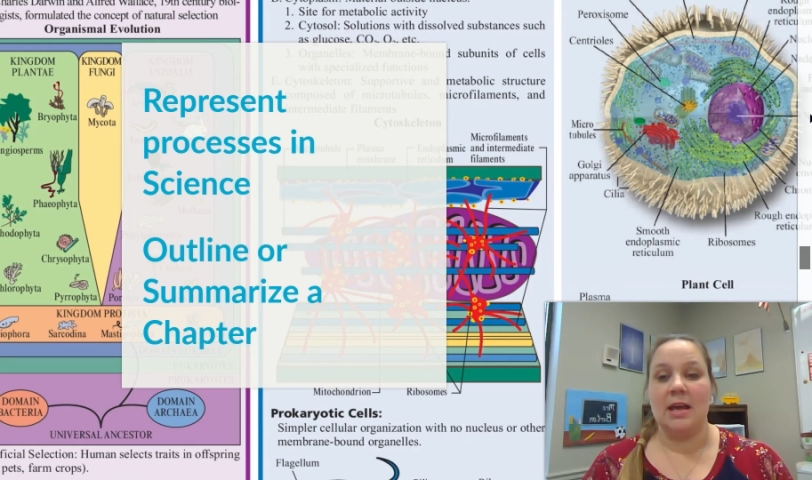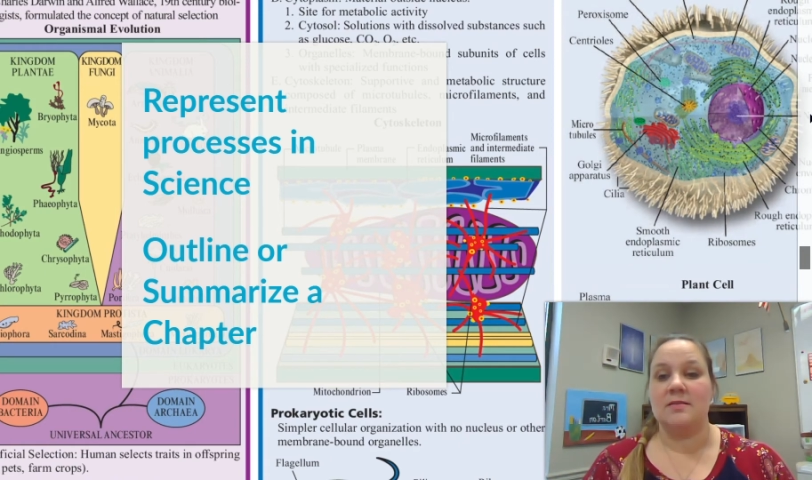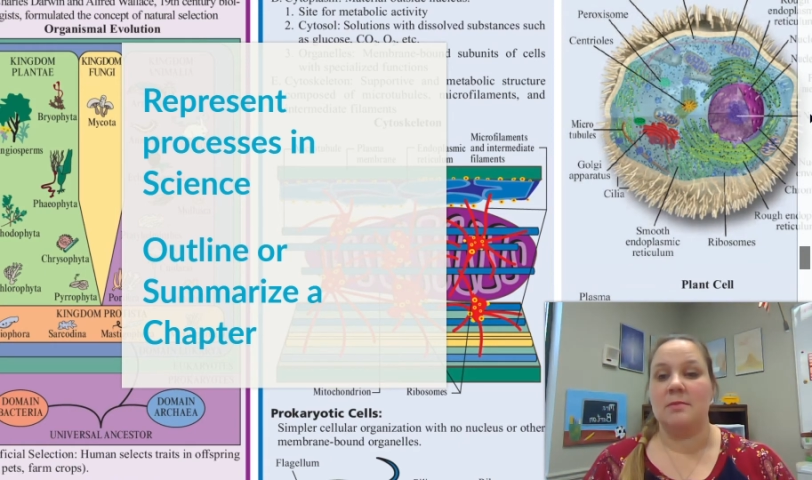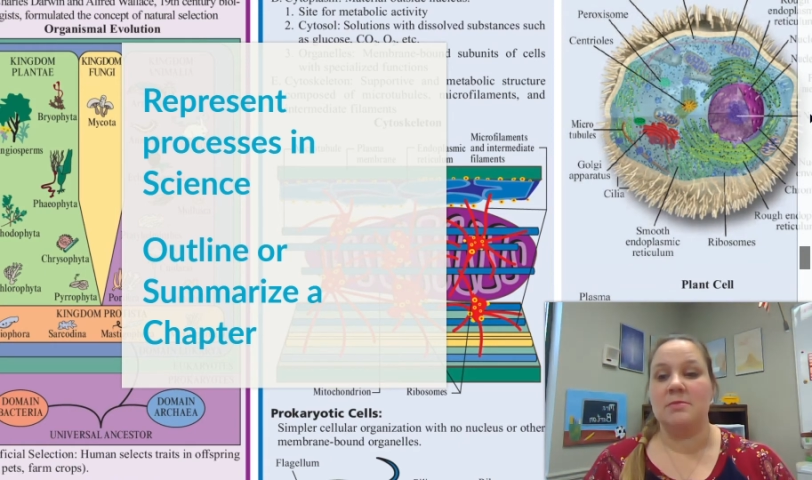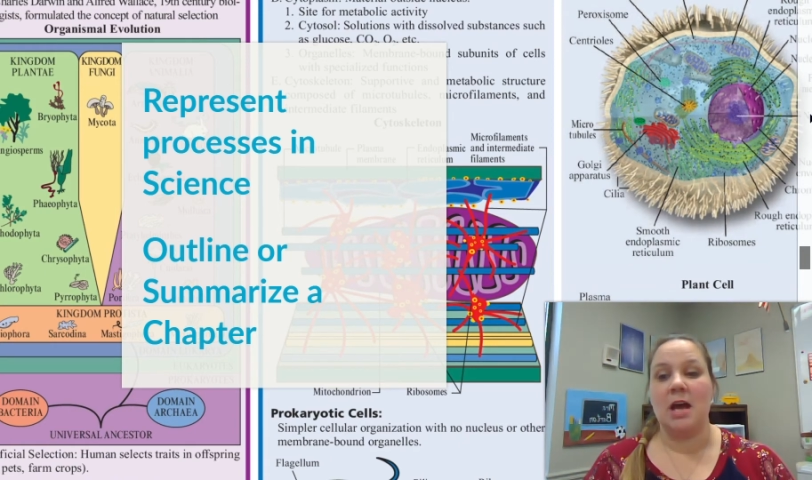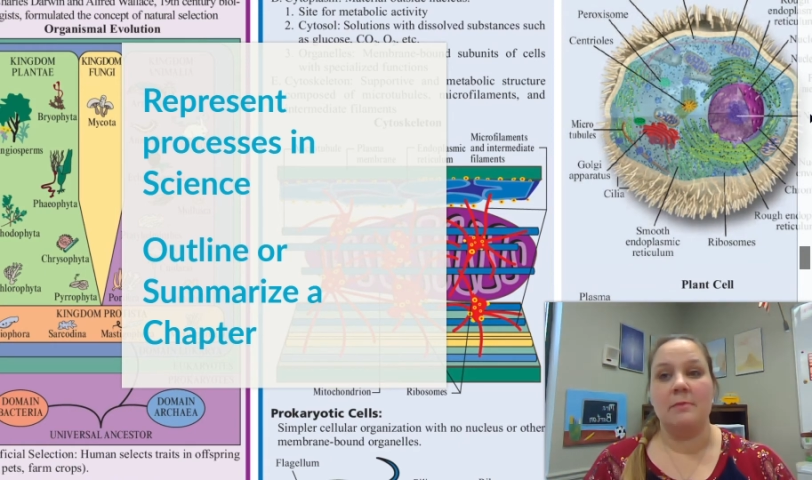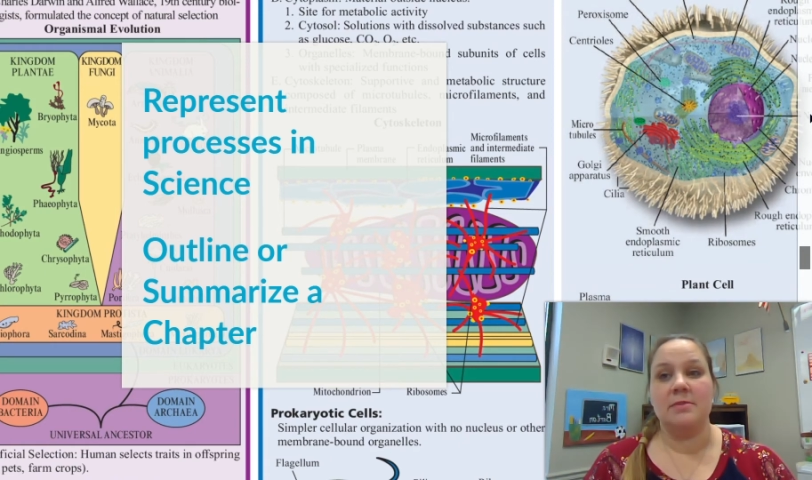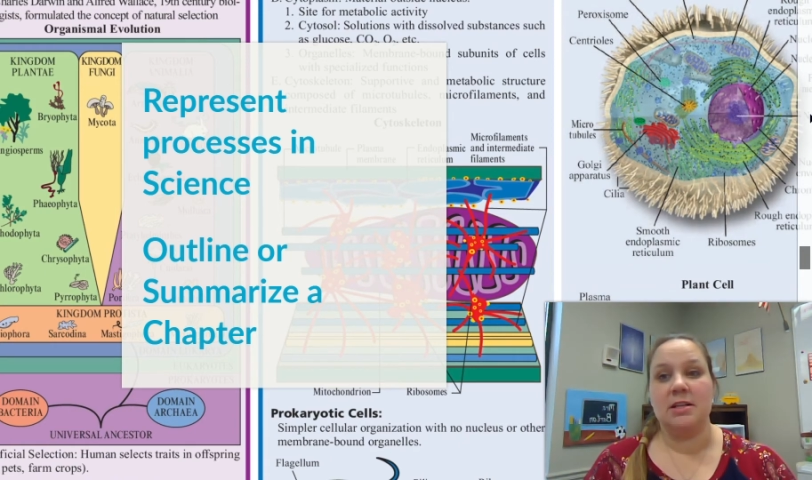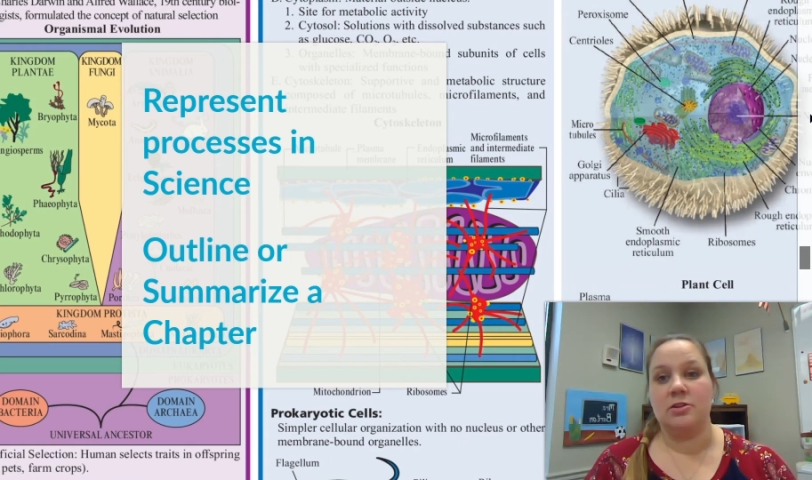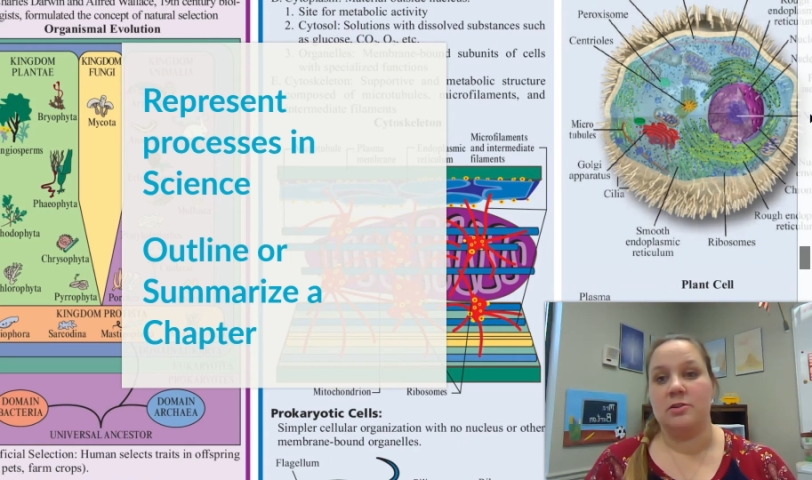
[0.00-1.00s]

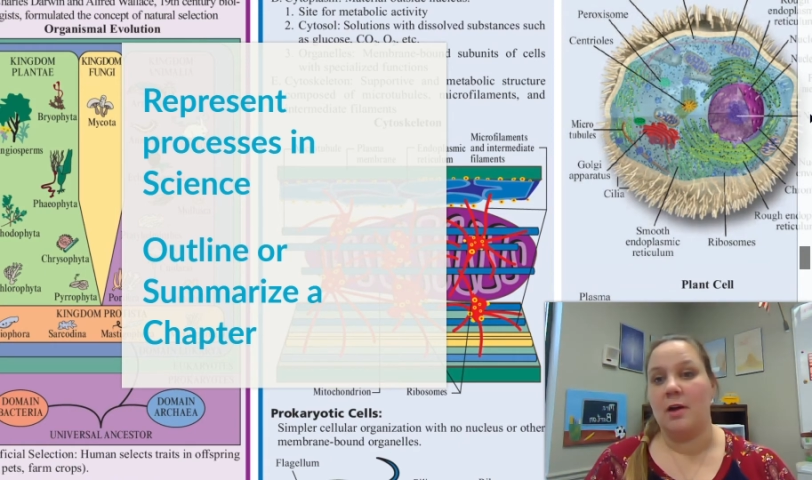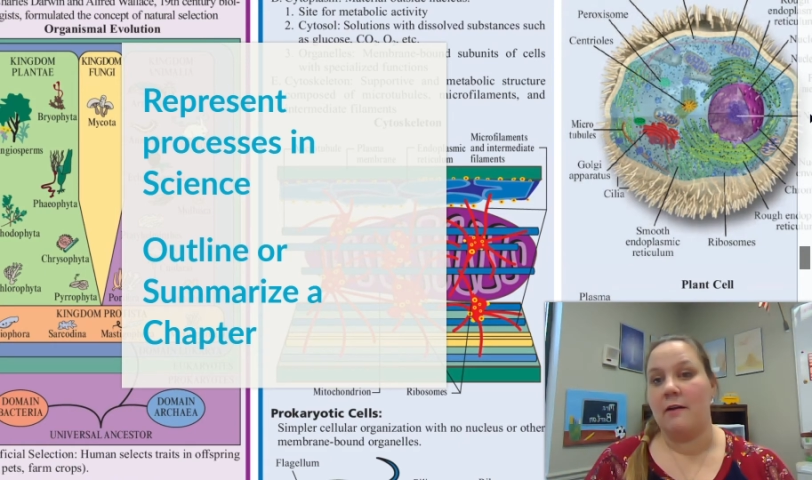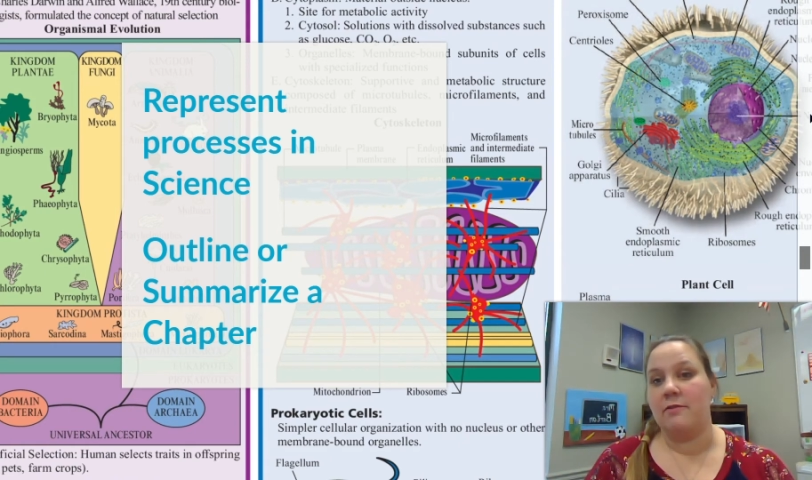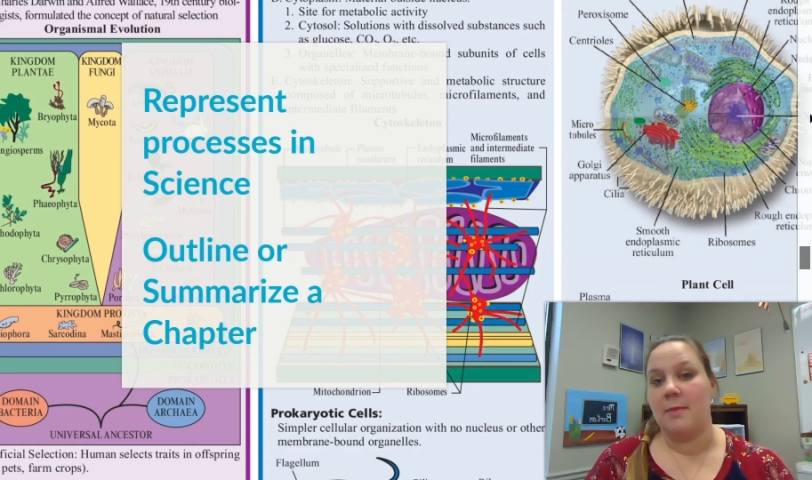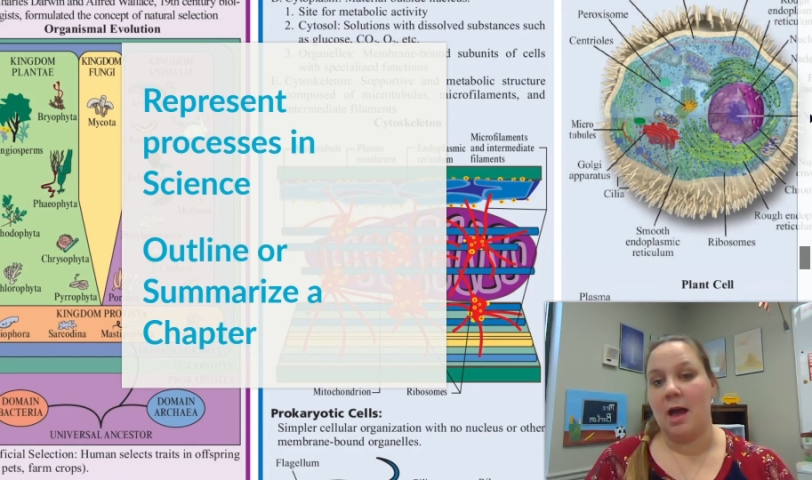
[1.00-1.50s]
Sometimes teachers will have them